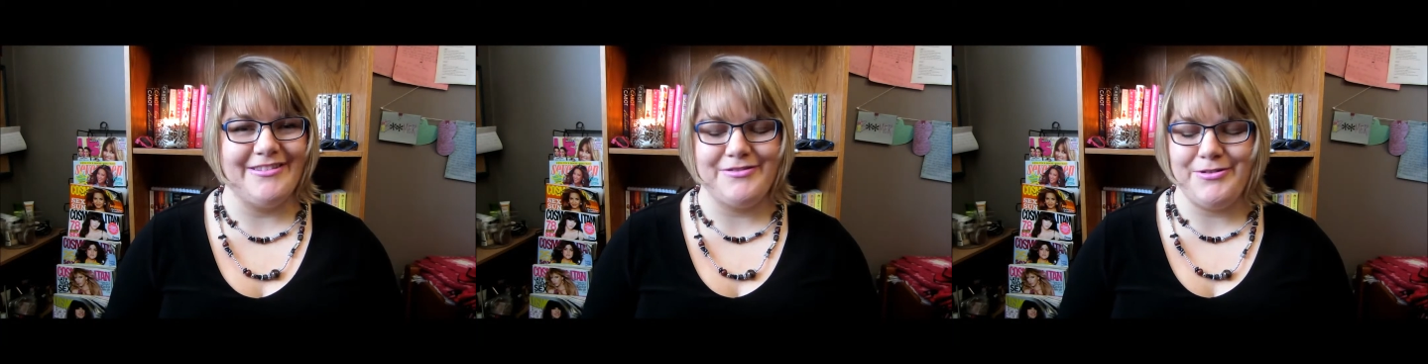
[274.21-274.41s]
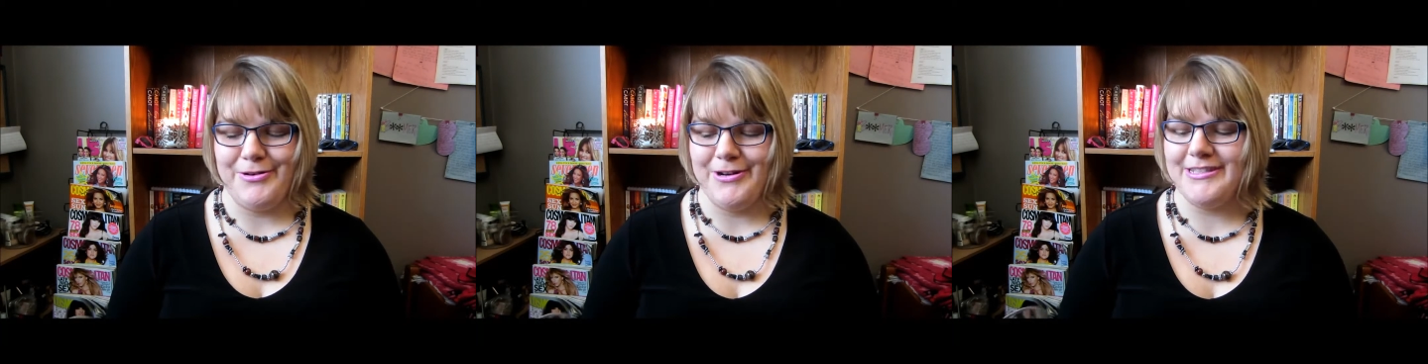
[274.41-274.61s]

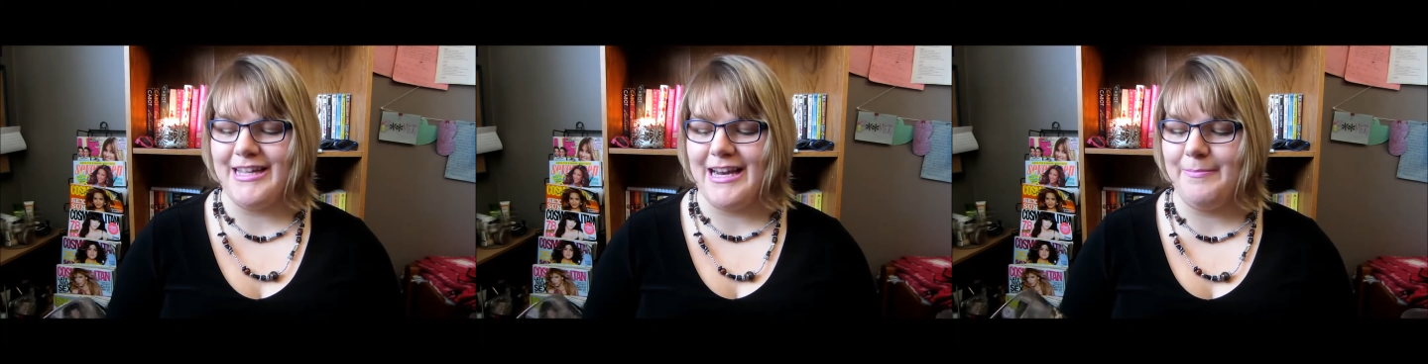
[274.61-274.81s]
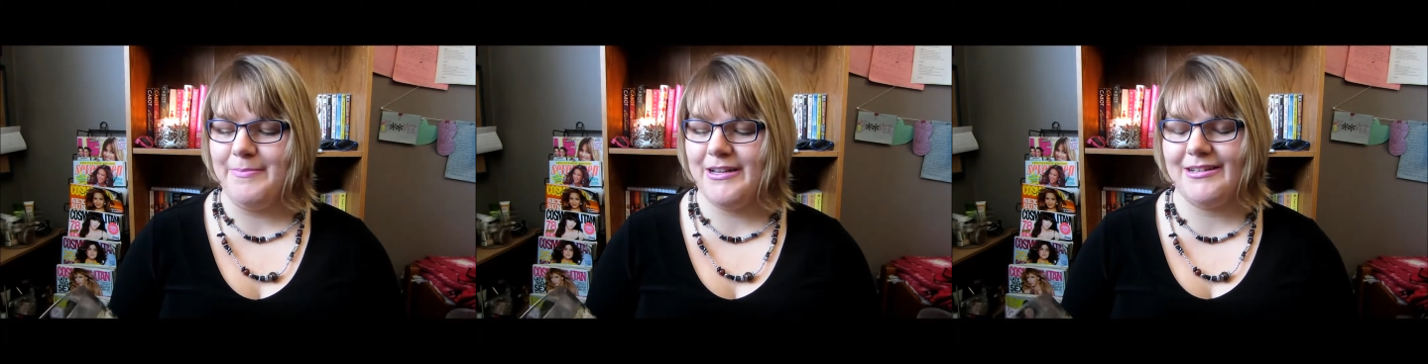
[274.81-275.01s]
of course,
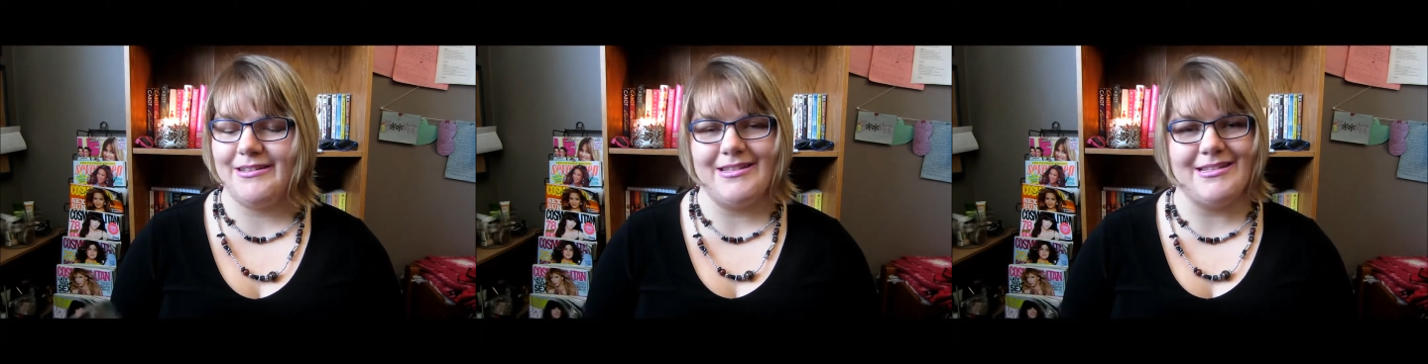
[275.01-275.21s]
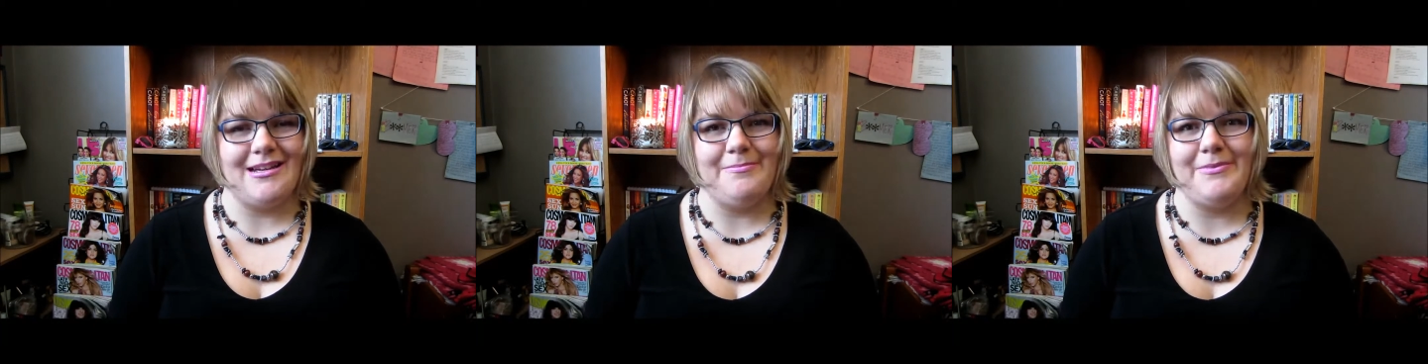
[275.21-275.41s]
and I picked
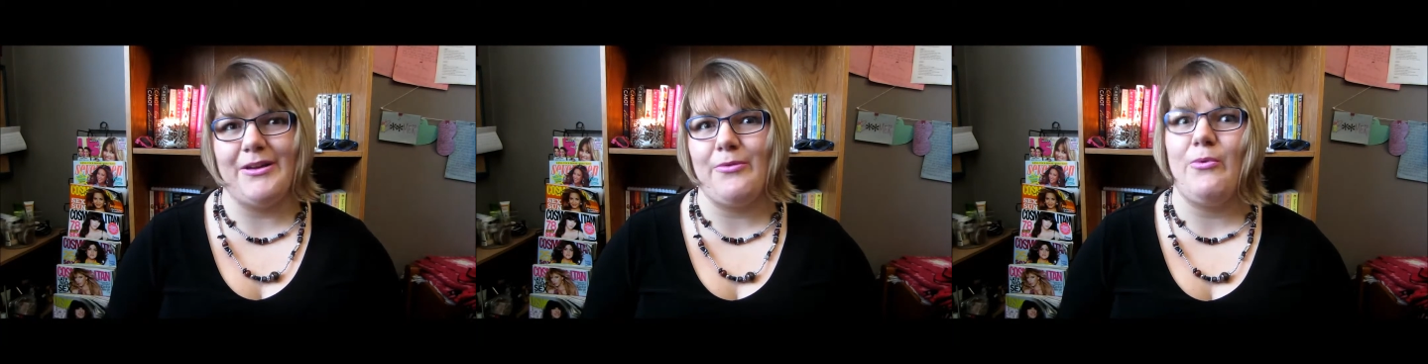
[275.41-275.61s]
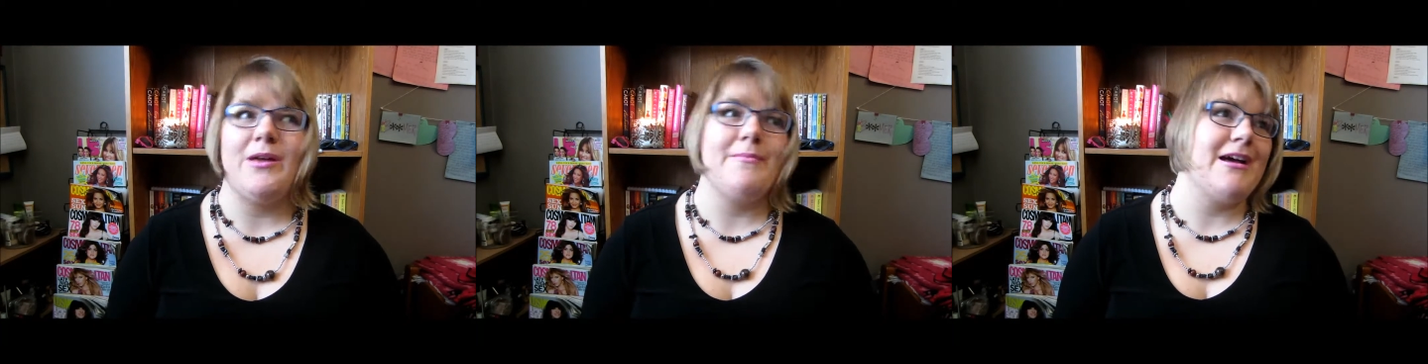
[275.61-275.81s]
these up
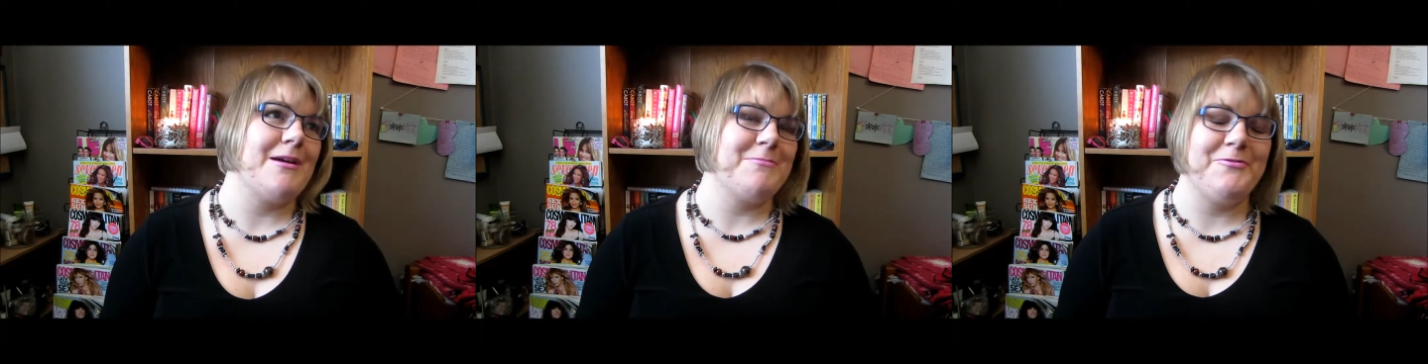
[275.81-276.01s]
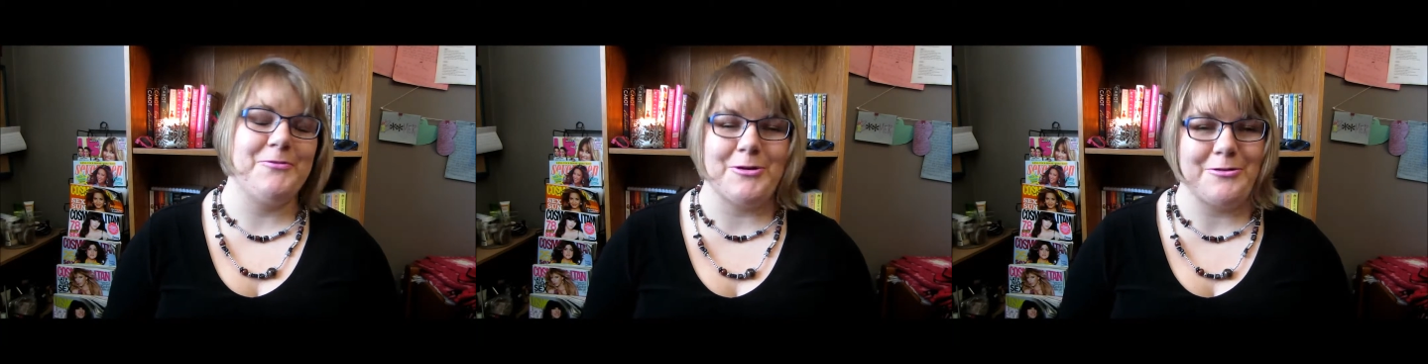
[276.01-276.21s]
like way
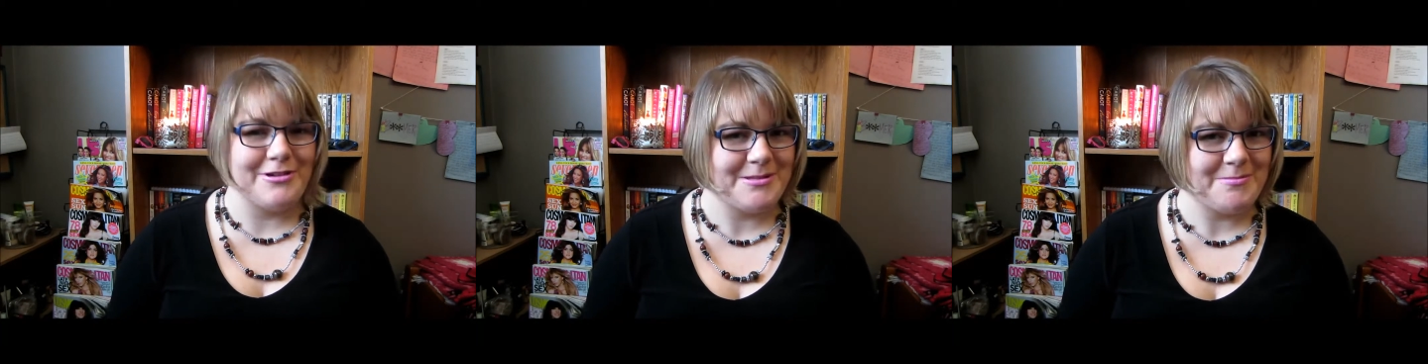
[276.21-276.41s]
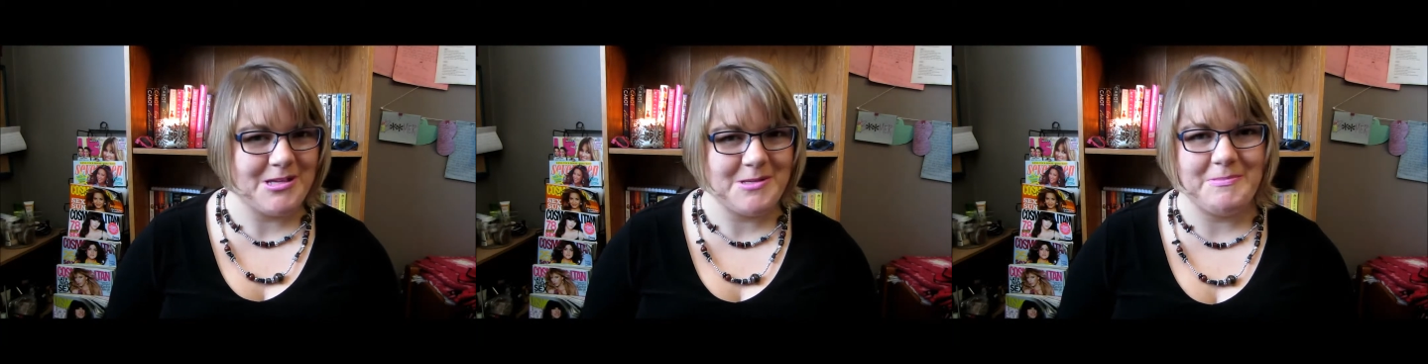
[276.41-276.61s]
back before
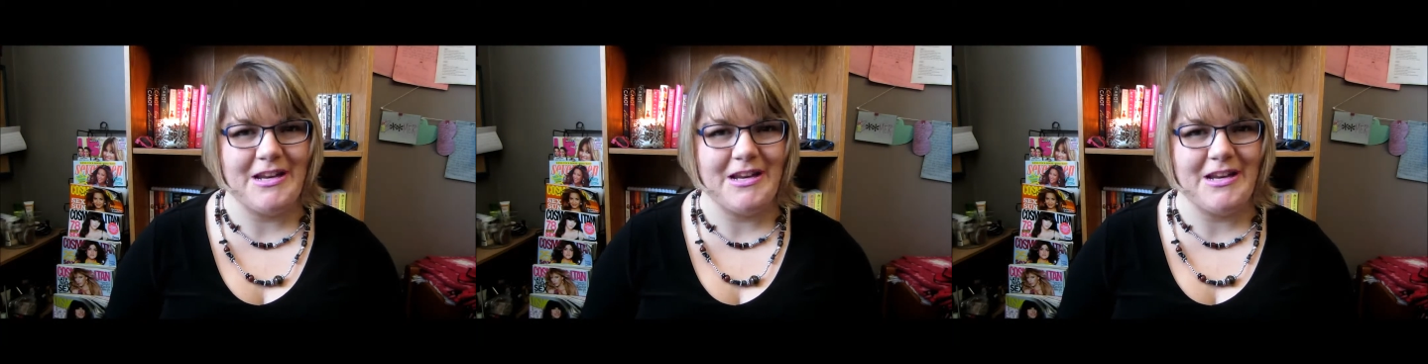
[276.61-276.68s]
Christmas,